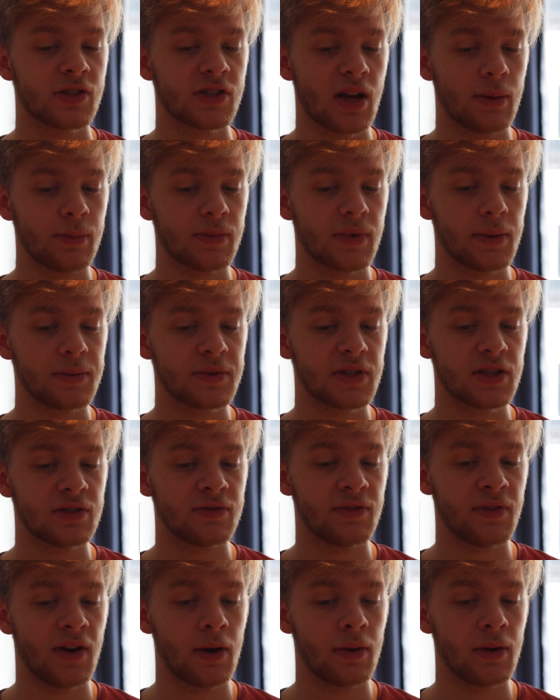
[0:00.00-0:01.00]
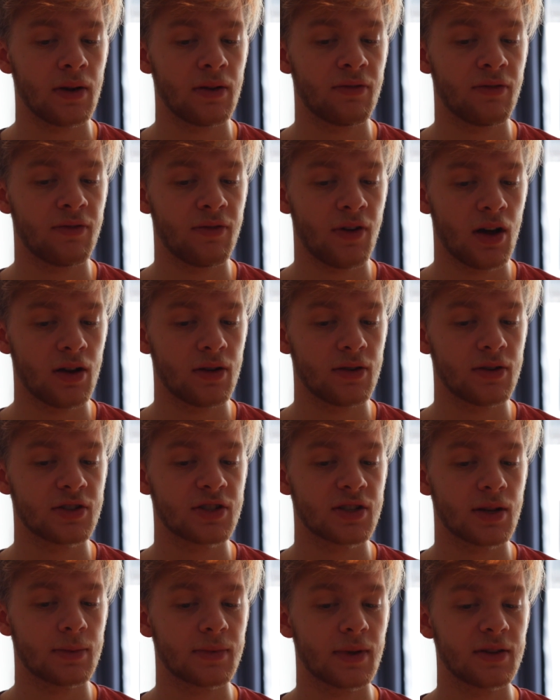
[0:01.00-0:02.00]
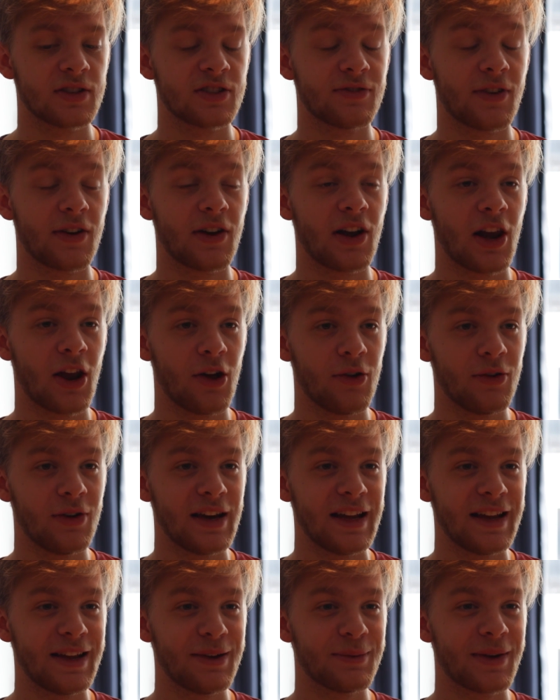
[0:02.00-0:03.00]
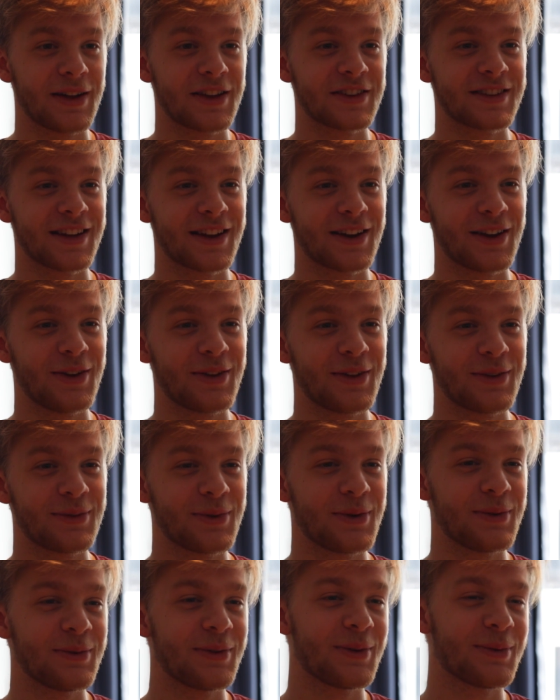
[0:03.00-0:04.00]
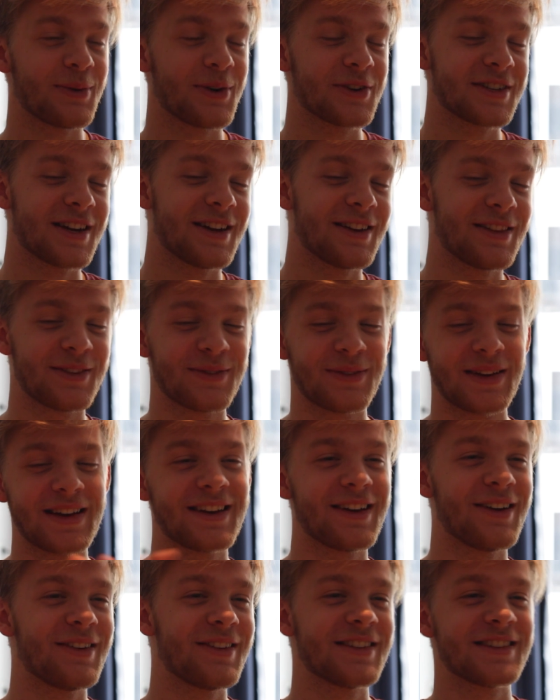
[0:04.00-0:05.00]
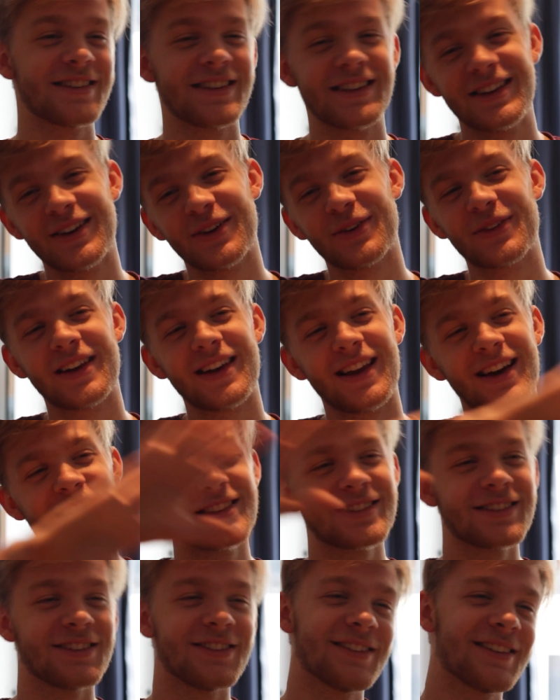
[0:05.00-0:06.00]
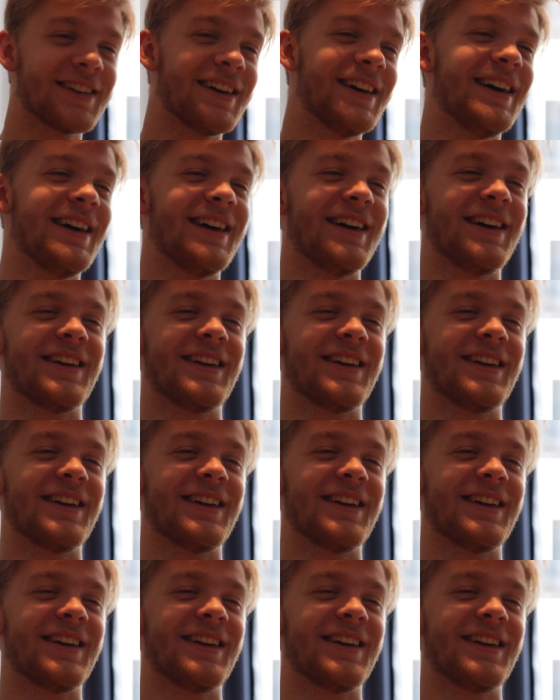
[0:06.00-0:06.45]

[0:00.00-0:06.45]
sometimes it's very fun, sometimes it's very lonely. When you're sitting alone in your room, you watch out of the window and you see all the lights on,